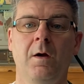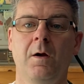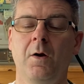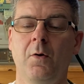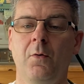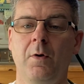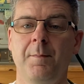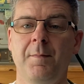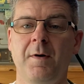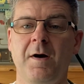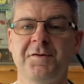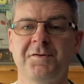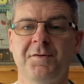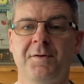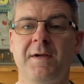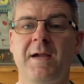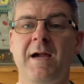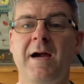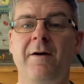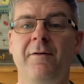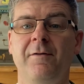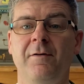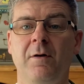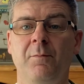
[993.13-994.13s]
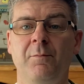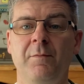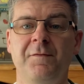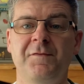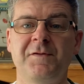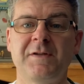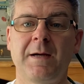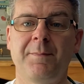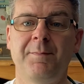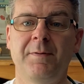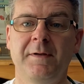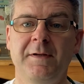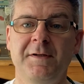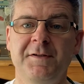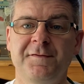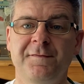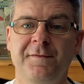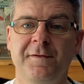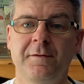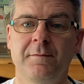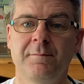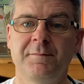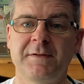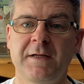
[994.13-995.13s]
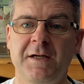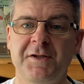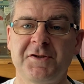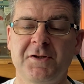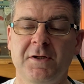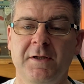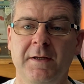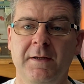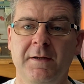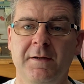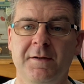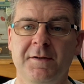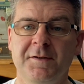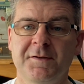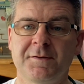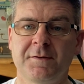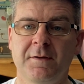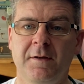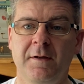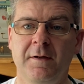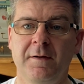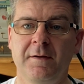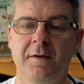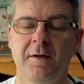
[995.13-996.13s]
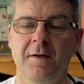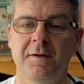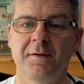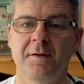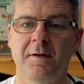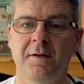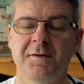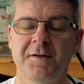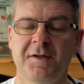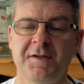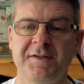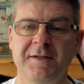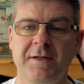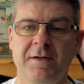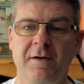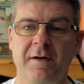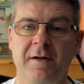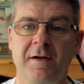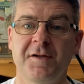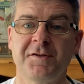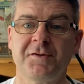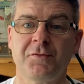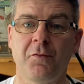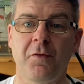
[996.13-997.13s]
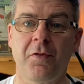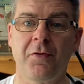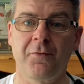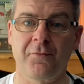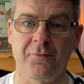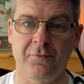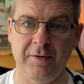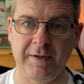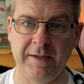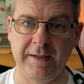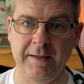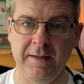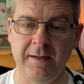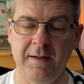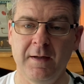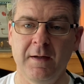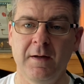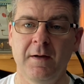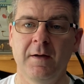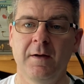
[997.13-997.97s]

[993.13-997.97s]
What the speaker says: We might as well carry on with Japanese films actually, because as I said earlier, I saw 3.